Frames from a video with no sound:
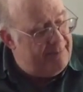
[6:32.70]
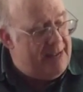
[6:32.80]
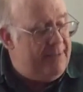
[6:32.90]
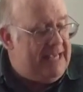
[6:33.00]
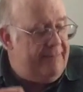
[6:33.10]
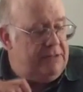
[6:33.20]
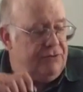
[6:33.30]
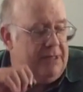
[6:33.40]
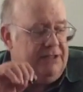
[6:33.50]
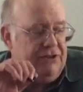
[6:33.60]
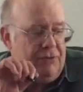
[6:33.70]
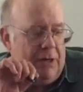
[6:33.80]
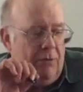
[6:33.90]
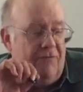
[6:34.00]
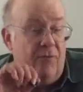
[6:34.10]
and maybe even just
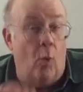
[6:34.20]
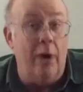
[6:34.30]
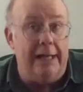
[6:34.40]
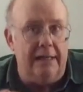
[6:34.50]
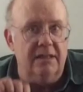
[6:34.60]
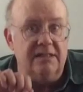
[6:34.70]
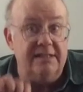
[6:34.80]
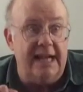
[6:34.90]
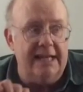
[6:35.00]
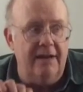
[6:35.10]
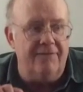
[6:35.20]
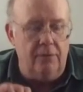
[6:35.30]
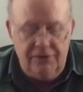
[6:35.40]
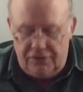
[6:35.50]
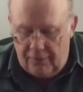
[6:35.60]
try to avoid the 2nd and
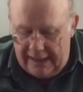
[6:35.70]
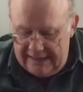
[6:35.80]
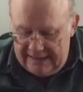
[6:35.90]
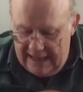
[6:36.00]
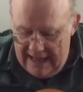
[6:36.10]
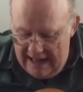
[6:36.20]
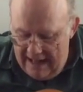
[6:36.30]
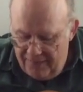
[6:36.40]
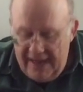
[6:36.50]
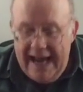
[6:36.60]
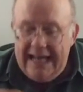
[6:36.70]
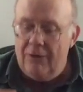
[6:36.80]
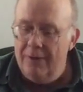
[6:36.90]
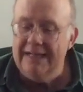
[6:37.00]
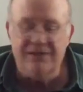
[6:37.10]
1st strings, then I
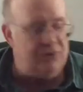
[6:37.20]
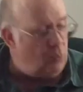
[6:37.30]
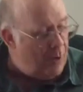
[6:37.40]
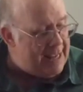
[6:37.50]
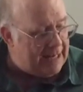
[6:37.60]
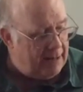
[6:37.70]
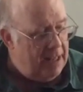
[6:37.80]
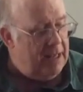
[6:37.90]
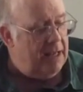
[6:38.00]
can really swing. I